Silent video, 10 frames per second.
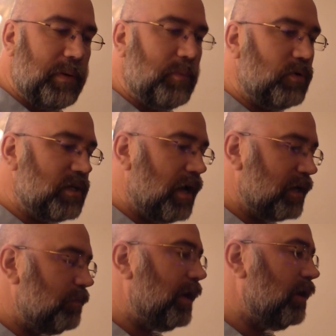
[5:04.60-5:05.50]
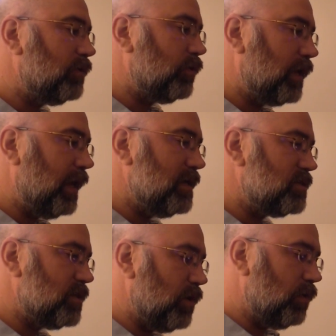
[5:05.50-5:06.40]
people were talking about, okay,
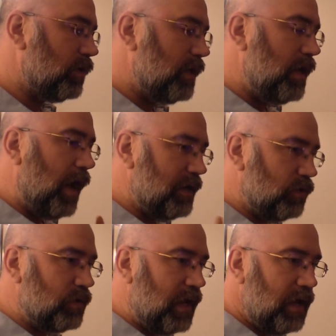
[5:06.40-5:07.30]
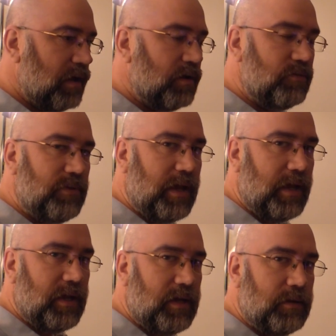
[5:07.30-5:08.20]
so I don't have
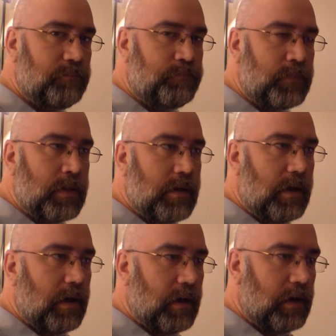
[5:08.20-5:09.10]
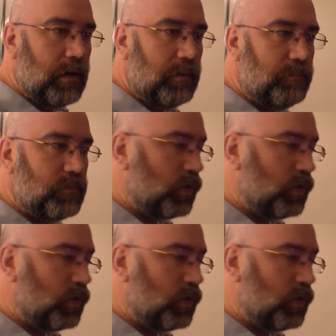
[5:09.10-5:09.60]
a, um, you